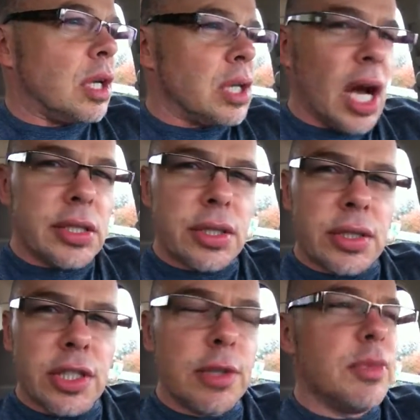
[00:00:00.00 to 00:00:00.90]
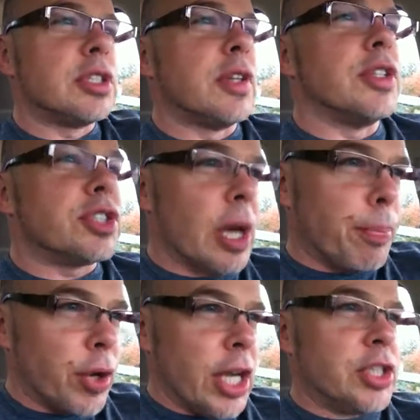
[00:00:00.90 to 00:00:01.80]
Gnosticism to the
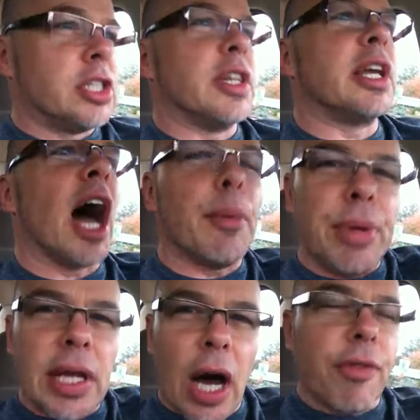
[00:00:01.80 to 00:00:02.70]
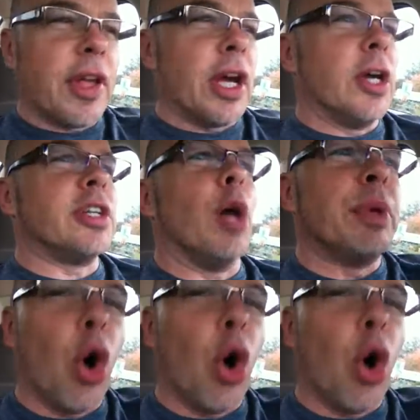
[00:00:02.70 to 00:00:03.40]
separation, to the God being out there, I'll